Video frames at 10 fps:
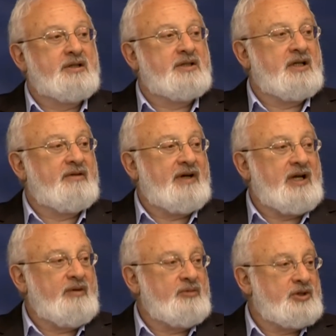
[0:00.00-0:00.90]
These are
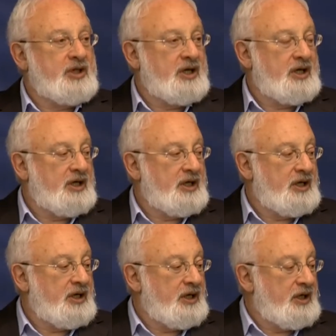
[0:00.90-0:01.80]
things
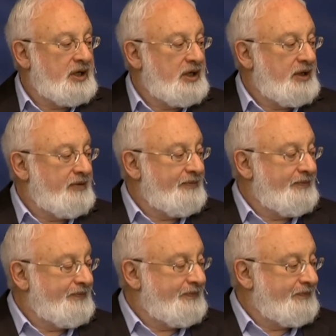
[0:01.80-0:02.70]

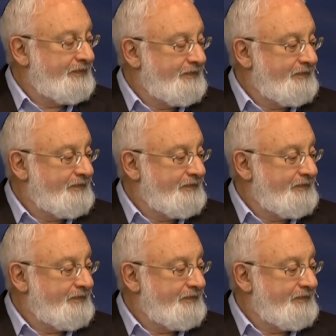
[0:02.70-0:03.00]
that